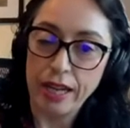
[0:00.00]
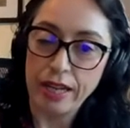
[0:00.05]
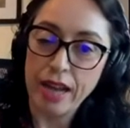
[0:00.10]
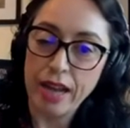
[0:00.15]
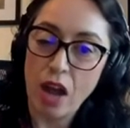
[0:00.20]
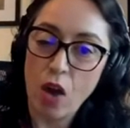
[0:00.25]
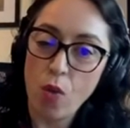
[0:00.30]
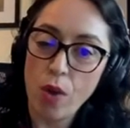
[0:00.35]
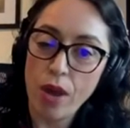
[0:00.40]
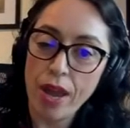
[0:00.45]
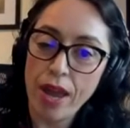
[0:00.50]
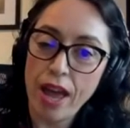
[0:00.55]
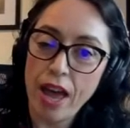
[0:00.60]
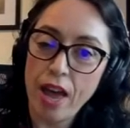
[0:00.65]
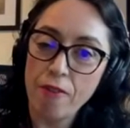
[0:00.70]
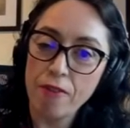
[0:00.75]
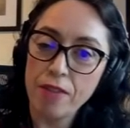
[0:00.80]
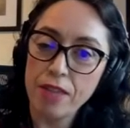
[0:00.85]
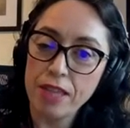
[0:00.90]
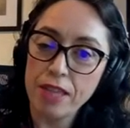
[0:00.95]
And now we
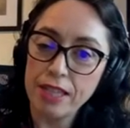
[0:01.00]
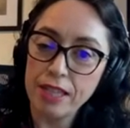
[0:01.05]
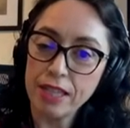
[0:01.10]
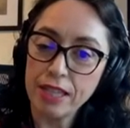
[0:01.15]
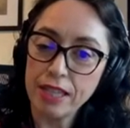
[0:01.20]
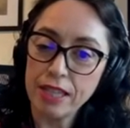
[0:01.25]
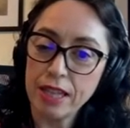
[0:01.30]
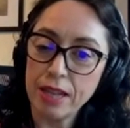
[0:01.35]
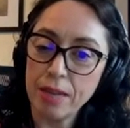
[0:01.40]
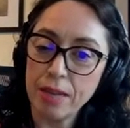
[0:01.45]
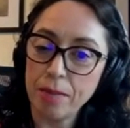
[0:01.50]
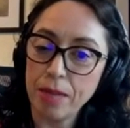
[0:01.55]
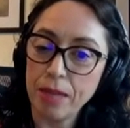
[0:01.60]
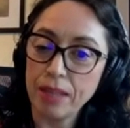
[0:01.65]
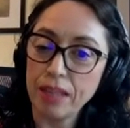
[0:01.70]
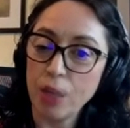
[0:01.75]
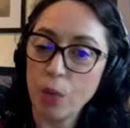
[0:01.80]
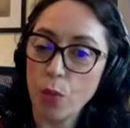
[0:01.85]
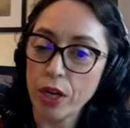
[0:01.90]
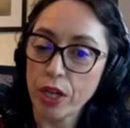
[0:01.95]
have that Sicily and
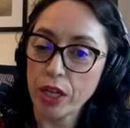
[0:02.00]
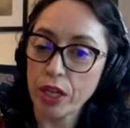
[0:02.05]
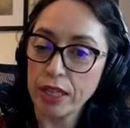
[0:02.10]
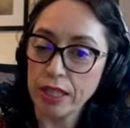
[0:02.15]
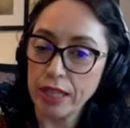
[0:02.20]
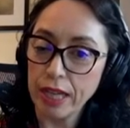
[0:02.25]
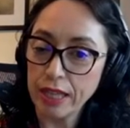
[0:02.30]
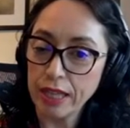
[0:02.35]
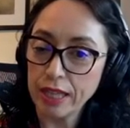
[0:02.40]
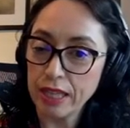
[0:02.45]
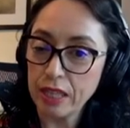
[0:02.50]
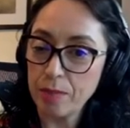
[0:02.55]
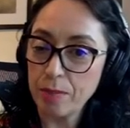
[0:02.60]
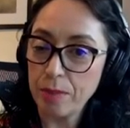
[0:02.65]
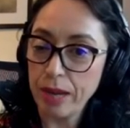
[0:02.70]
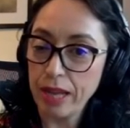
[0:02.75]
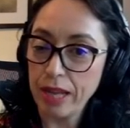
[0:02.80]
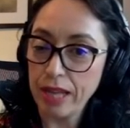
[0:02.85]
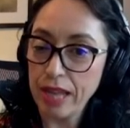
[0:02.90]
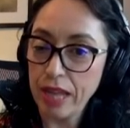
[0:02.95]
Malta were connected
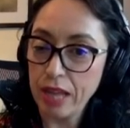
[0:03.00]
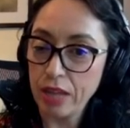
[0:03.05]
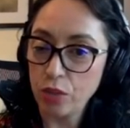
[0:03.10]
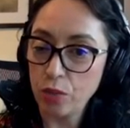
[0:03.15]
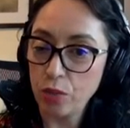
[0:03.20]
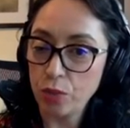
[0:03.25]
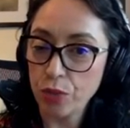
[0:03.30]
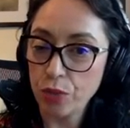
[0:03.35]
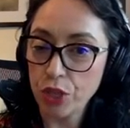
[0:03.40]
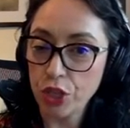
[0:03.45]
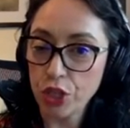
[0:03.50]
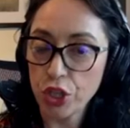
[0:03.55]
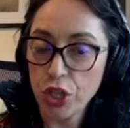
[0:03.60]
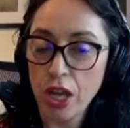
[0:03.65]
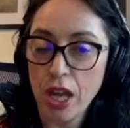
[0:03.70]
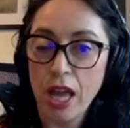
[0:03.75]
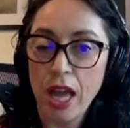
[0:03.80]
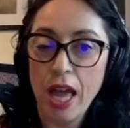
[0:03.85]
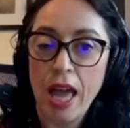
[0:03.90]
by a land bridge.